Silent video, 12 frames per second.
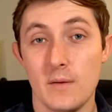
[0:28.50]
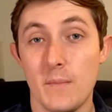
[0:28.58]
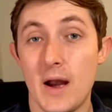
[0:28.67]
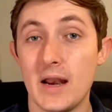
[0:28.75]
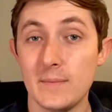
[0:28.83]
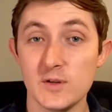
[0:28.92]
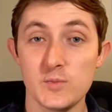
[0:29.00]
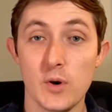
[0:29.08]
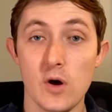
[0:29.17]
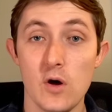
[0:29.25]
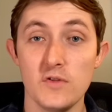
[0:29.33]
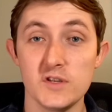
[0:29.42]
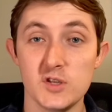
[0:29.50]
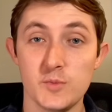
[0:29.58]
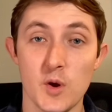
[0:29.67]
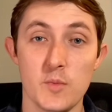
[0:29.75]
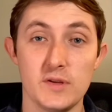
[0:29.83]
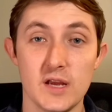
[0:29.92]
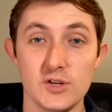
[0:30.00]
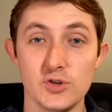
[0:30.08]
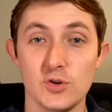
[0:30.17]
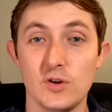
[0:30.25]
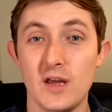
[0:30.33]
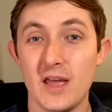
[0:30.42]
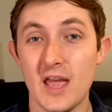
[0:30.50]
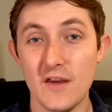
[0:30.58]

My name is Paul. This is Pure Potential.